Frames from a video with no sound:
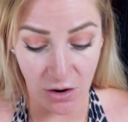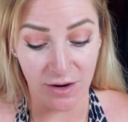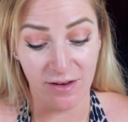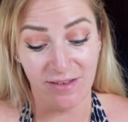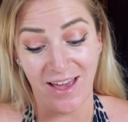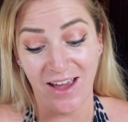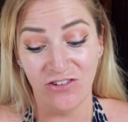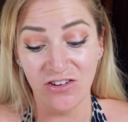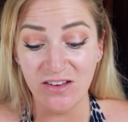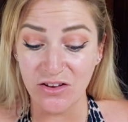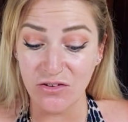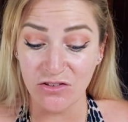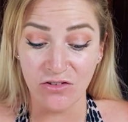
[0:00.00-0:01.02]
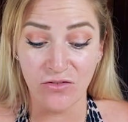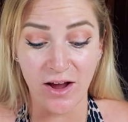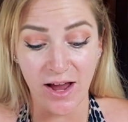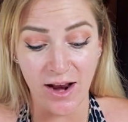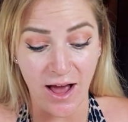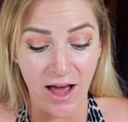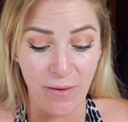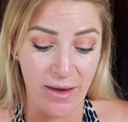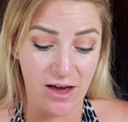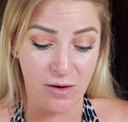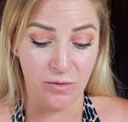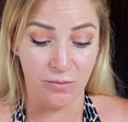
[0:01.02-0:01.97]
gonna say, just use the right eye
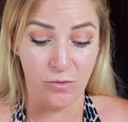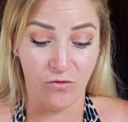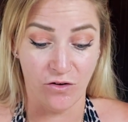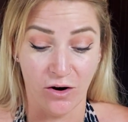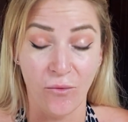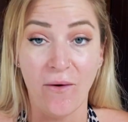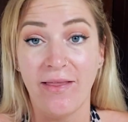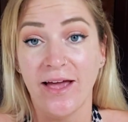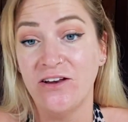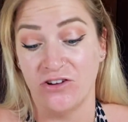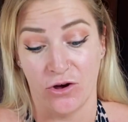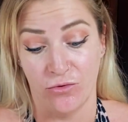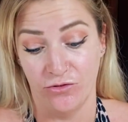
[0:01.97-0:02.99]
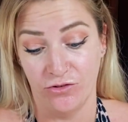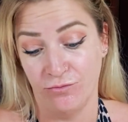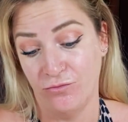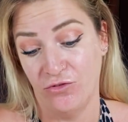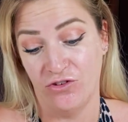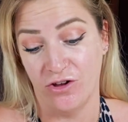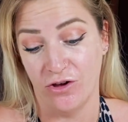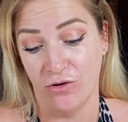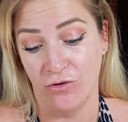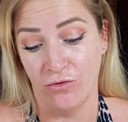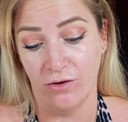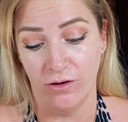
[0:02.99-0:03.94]
makeup remover. Well, I don't.
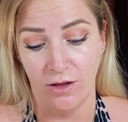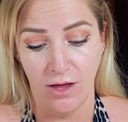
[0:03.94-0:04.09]
So